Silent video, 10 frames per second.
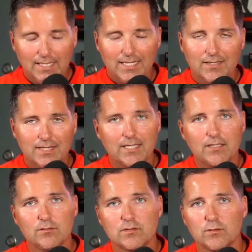And thank
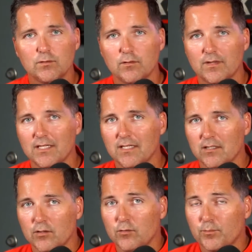you to the
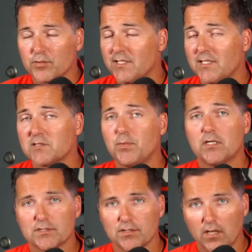new presenting
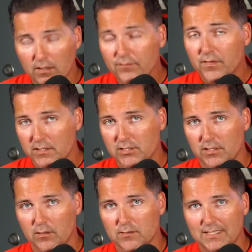sponsor of this
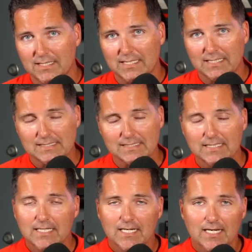show, 10 Things,
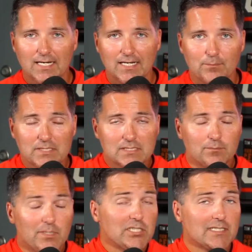uh,
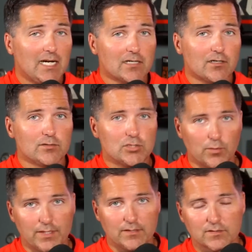Mission Taco
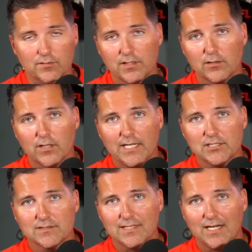Joint. There's three
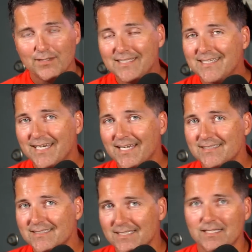locations now in
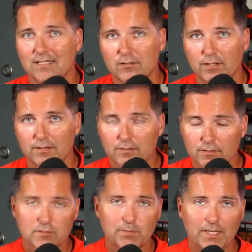Kansas City, including their new
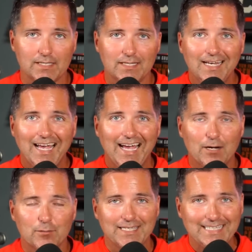spot
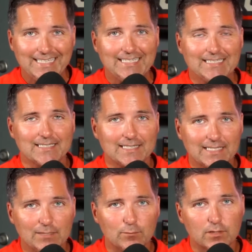out in
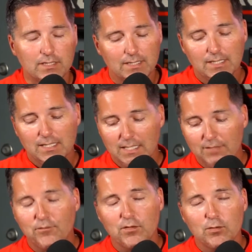Leawood.
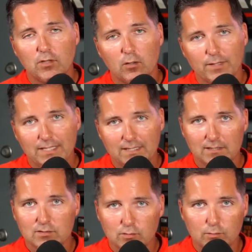If you go in
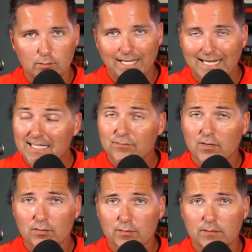to any of the
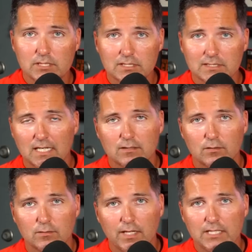three Mission
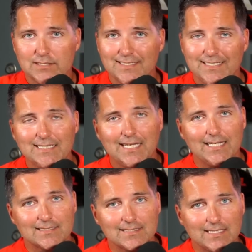Taco locations in
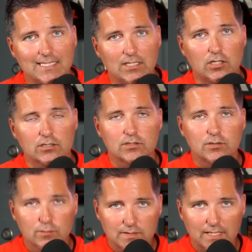Kansas City on
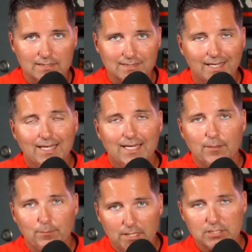Tuesdays
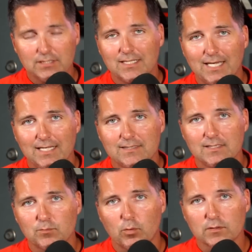and mention KC
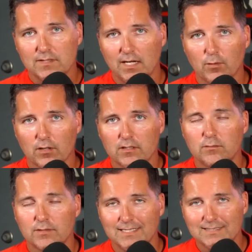Sports Network, you
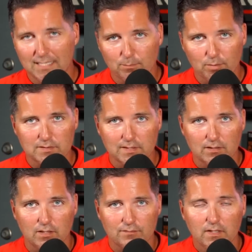will get 10%
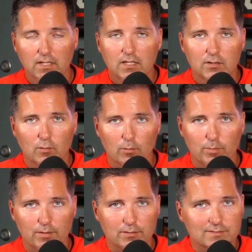off your
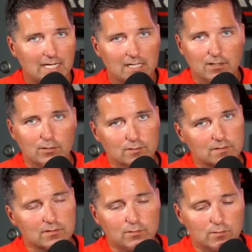bill. Tacos,
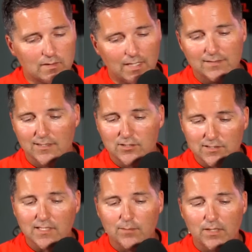Tuesdays, they
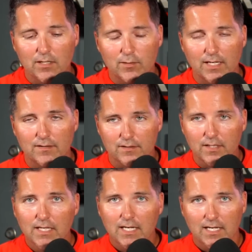just seem to go together.
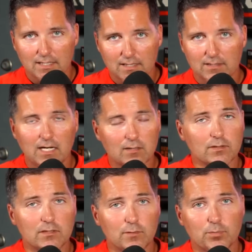And not
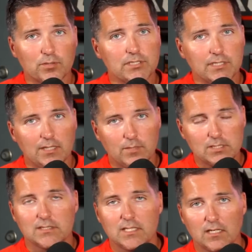only do we appreciate
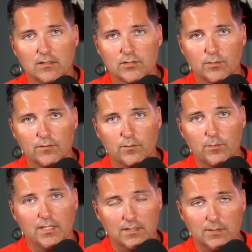Mission Taco Joint for
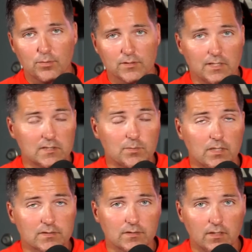being the presenting
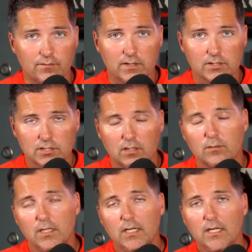sponsor of this
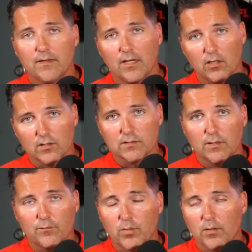show, they also
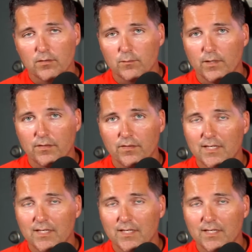have partnered with the